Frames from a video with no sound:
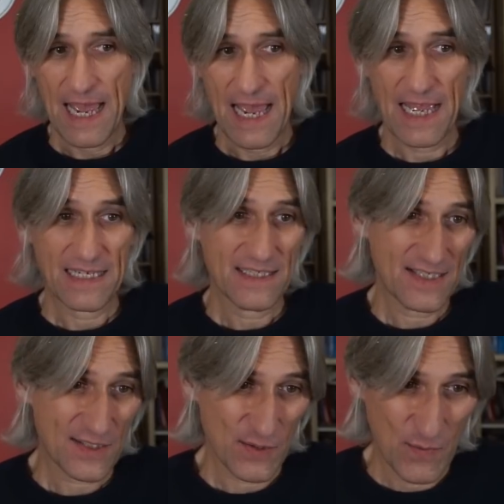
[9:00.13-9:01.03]

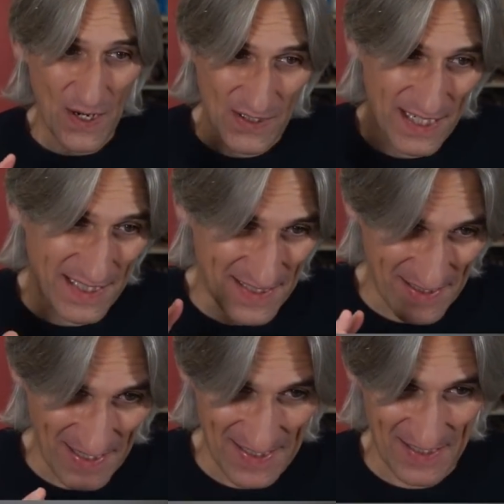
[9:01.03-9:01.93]
And, well, it,
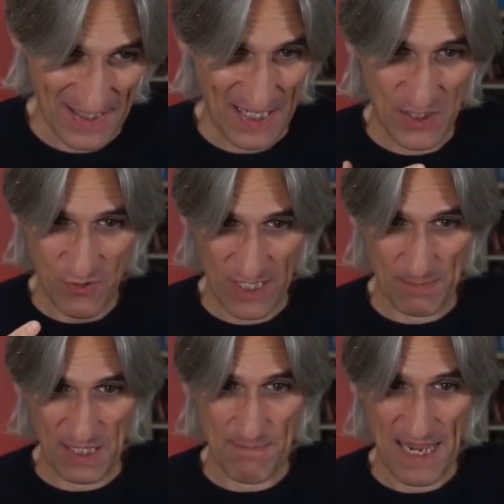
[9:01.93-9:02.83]
it's
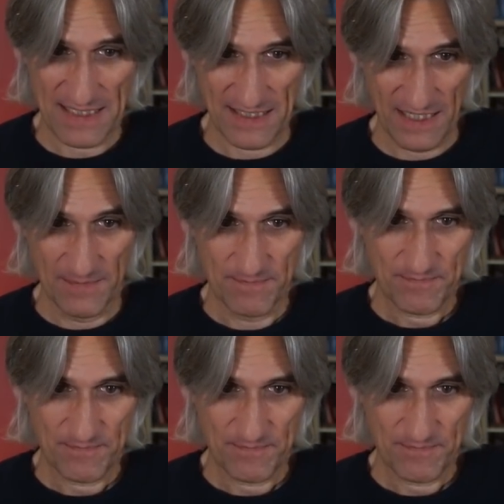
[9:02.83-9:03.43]
incredibly messy.